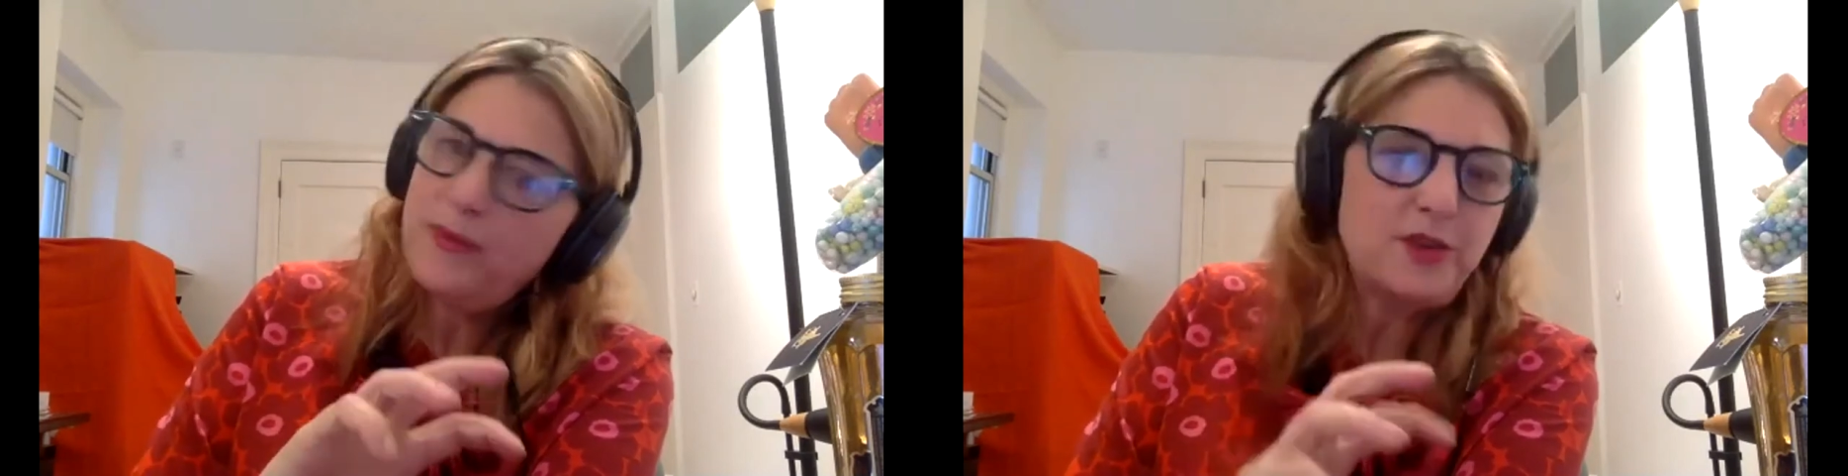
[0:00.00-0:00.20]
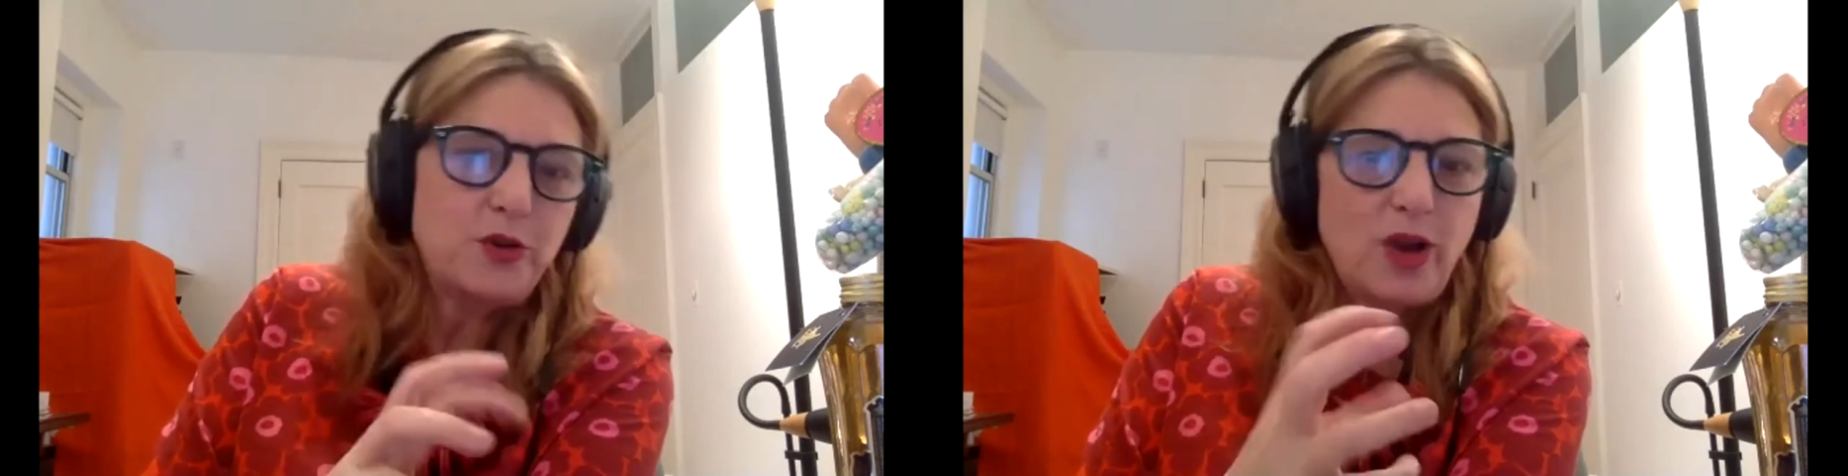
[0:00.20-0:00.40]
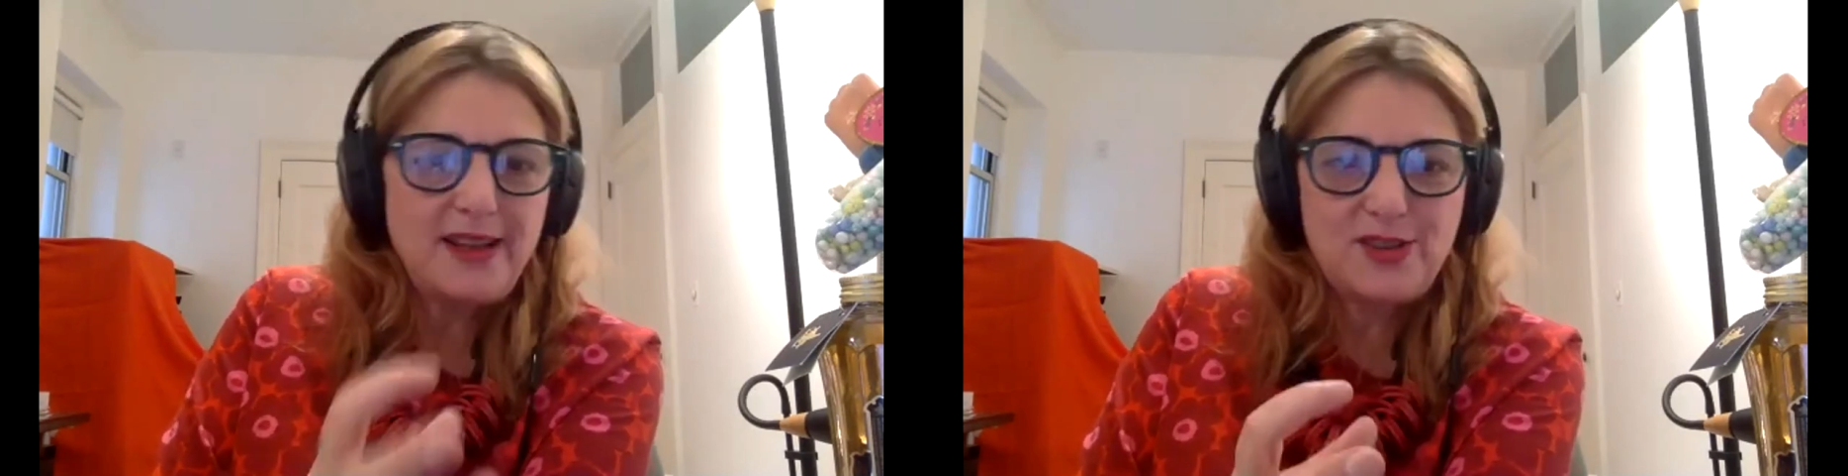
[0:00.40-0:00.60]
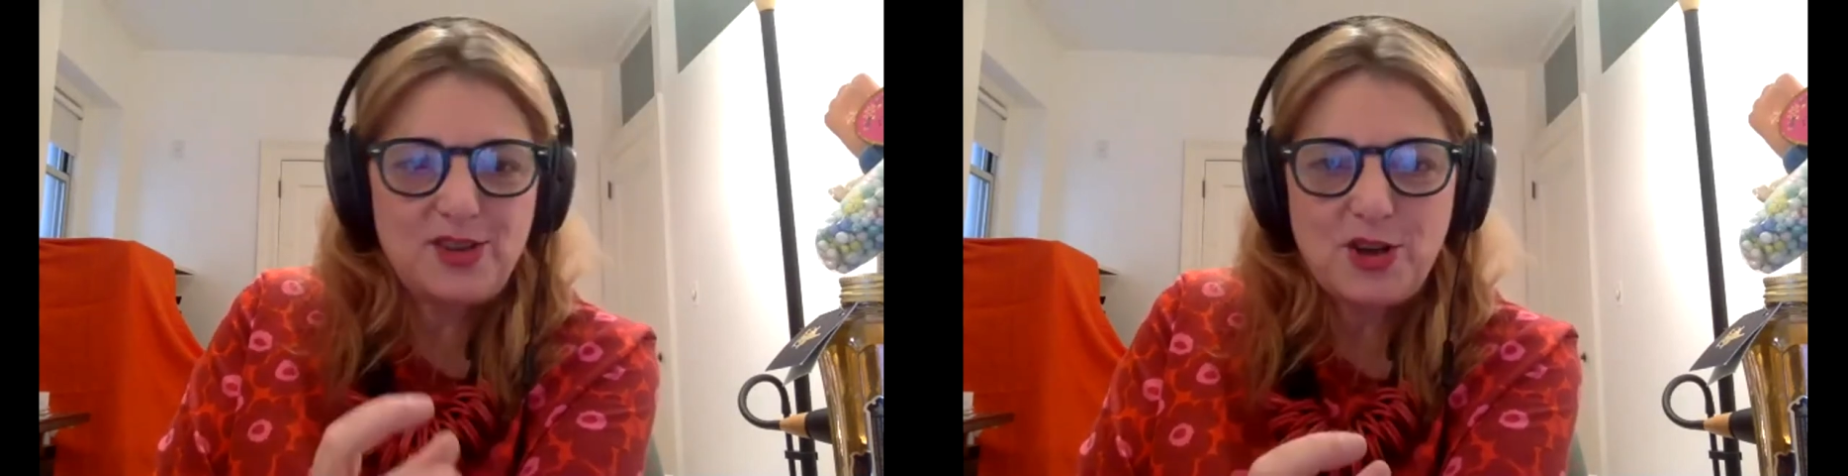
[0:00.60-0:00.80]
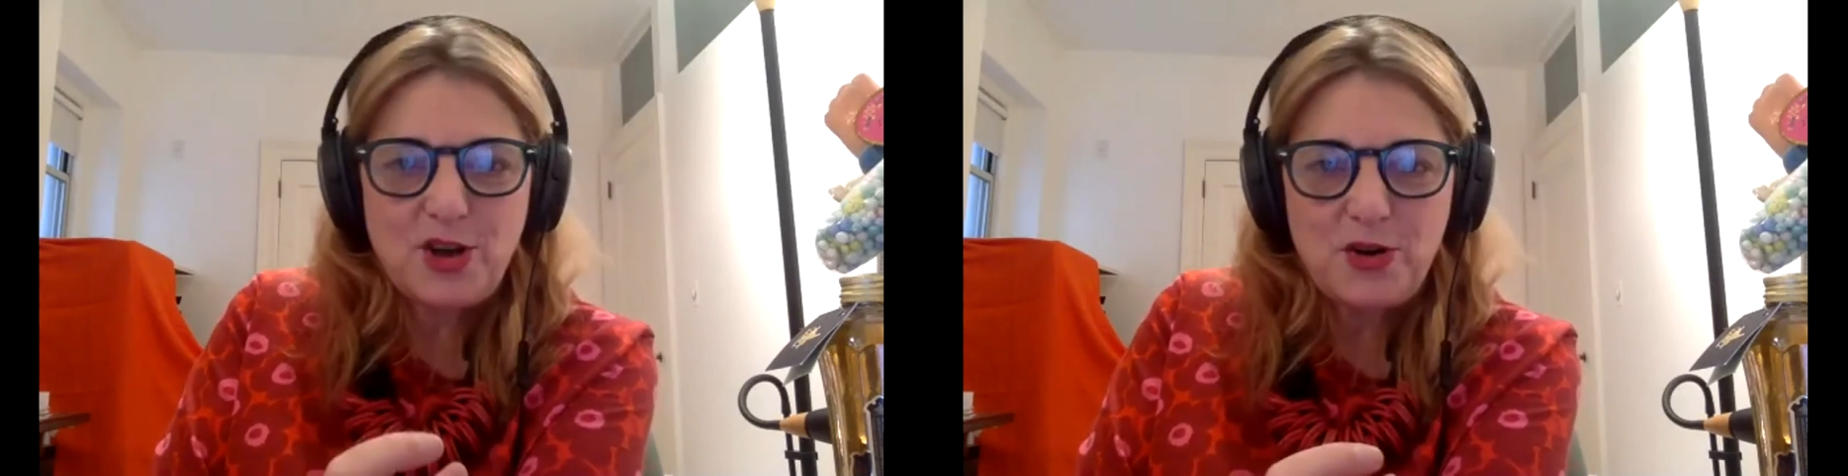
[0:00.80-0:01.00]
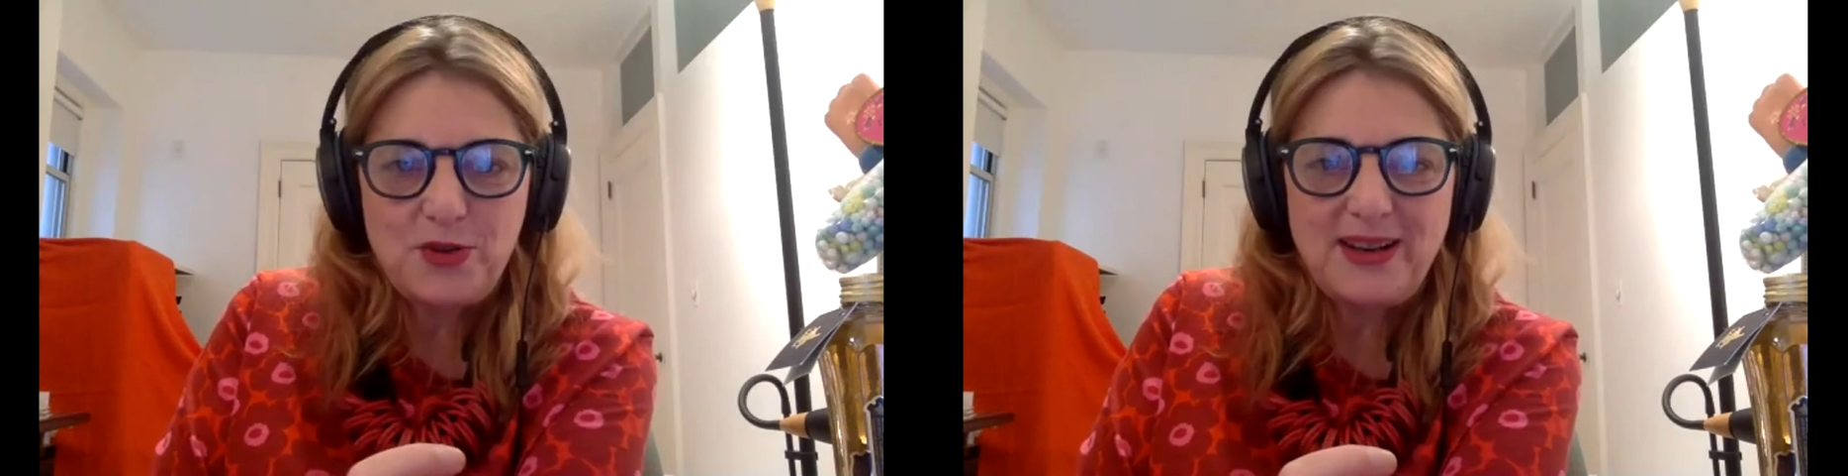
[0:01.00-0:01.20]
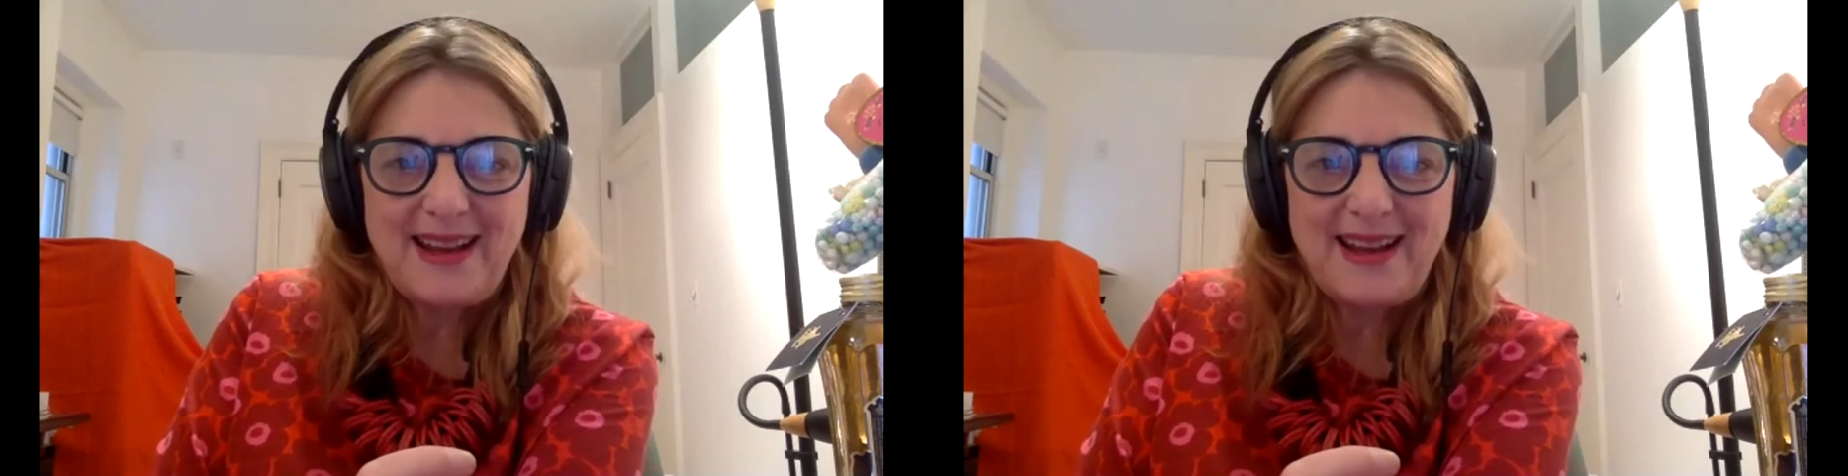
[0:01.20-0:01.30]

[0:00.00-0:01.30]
but the right stone.